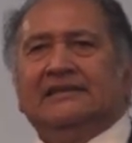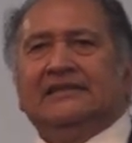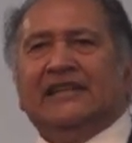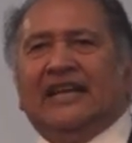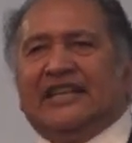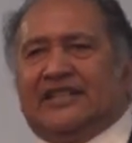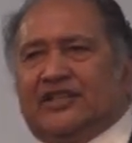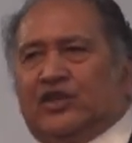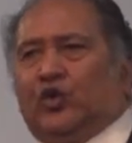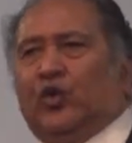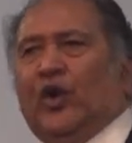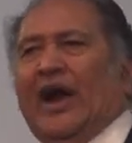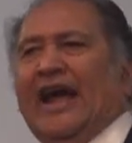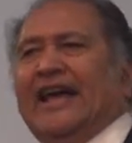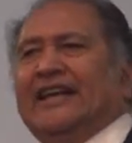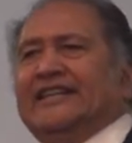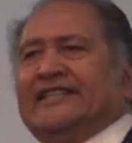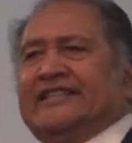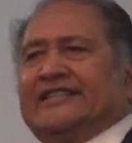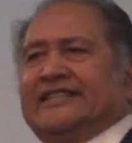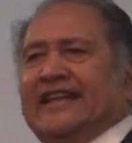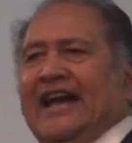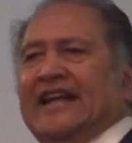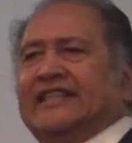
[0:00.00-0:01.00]
It's
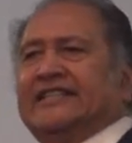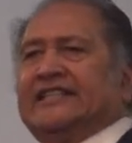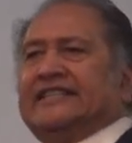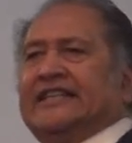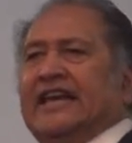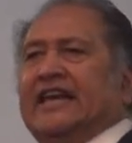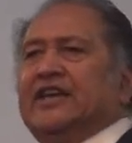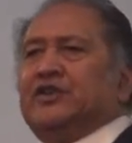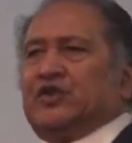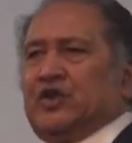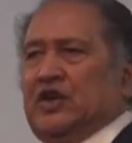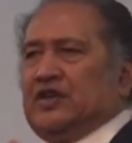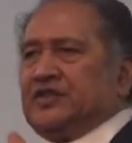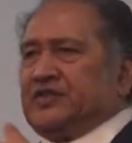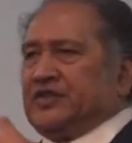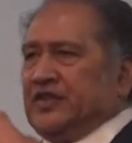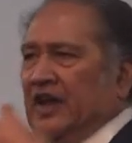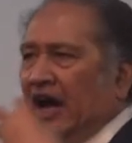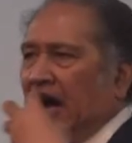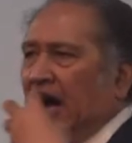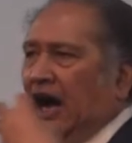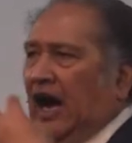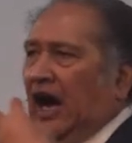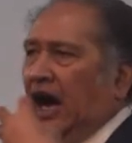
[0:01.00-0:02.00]
grace that teaches
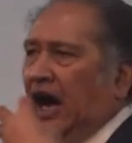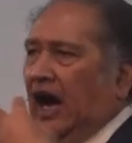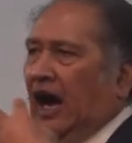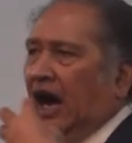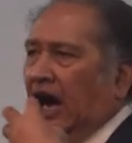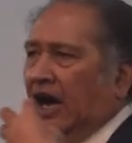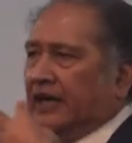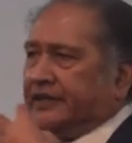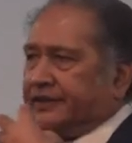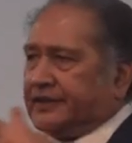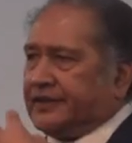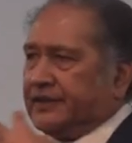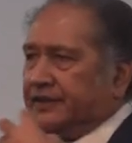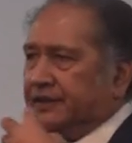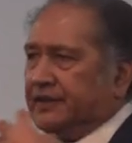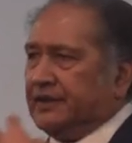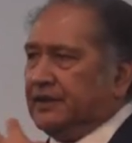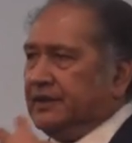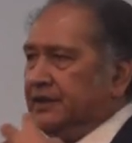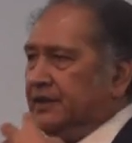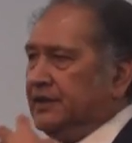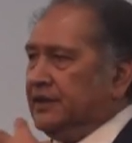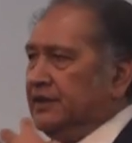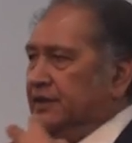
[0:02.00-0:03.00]
the heart
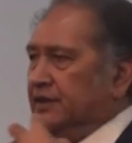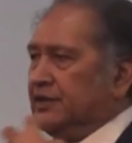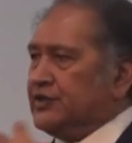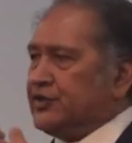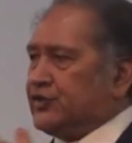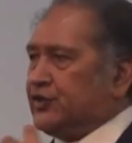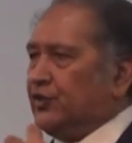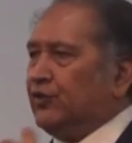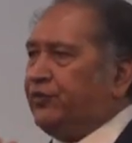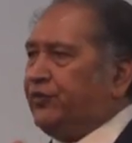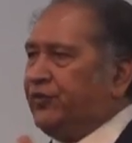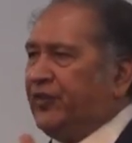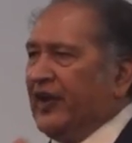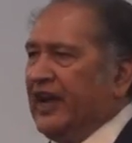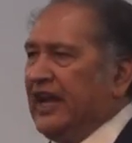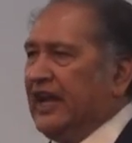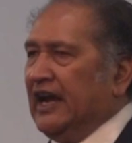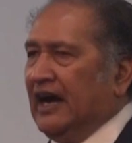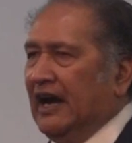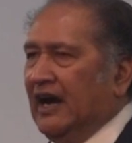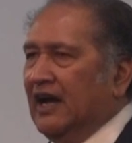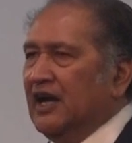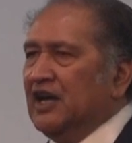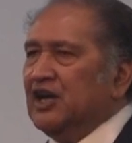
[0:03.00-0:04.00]
to
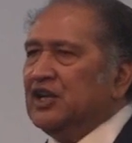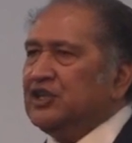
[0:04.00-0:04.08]
fear.